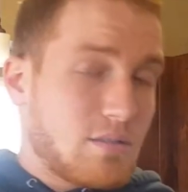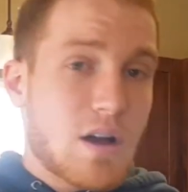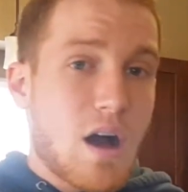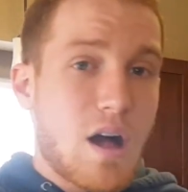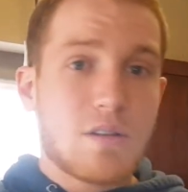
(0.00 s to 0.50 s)

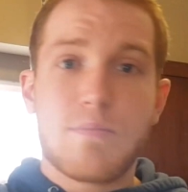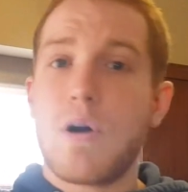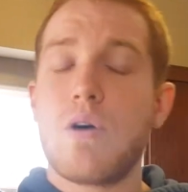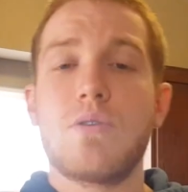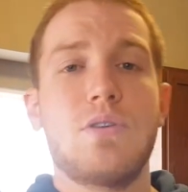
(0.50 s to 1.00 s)

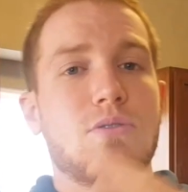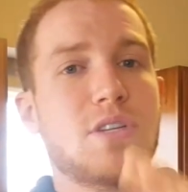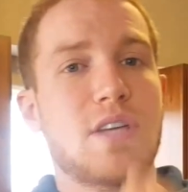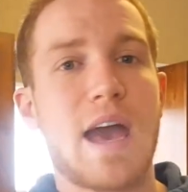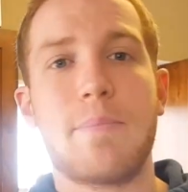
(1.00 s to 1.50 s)
collarbone, your
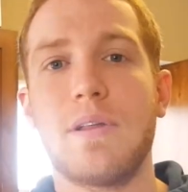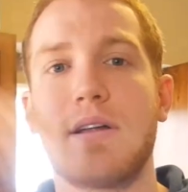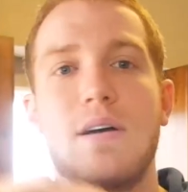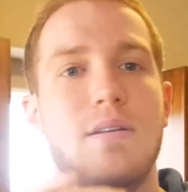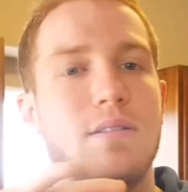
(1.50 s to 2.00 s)

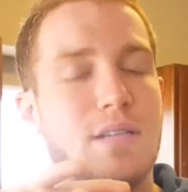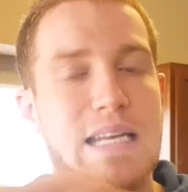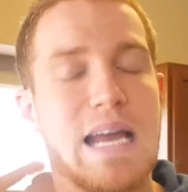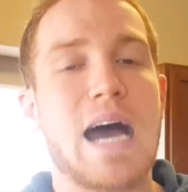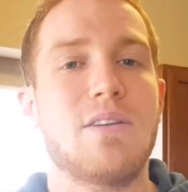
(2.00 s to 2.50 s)
scapula,
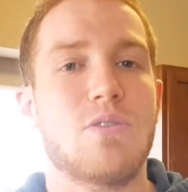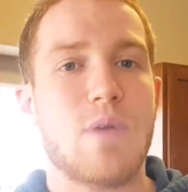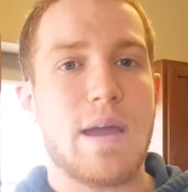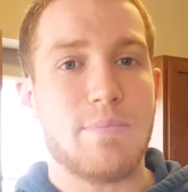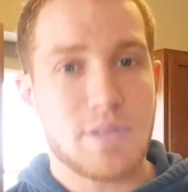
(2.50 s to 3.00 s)
not in the
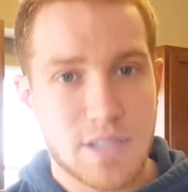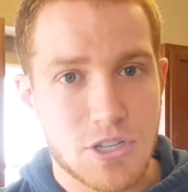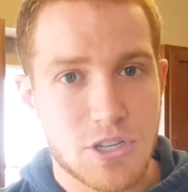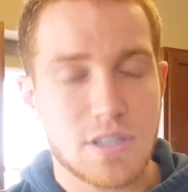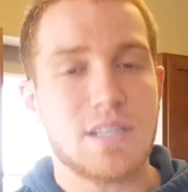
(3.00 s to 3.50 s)
right
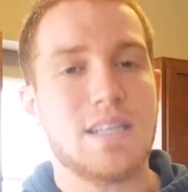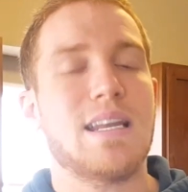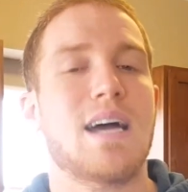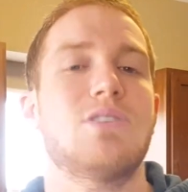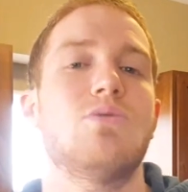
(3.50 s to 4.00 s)
positions,
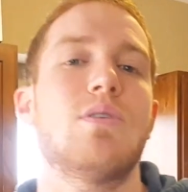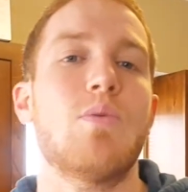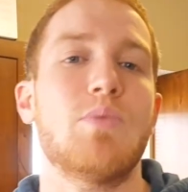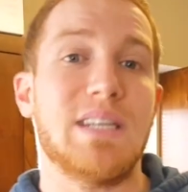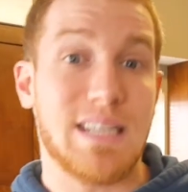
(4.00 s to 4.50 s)
not doing
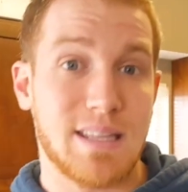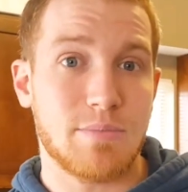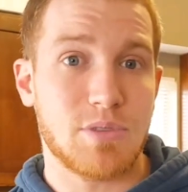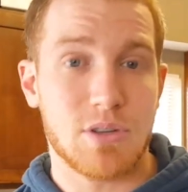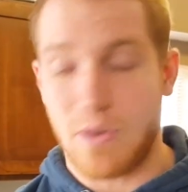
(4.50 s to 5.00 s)
what we need
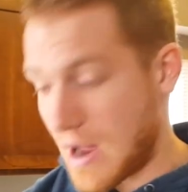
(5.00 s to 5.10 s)
them to.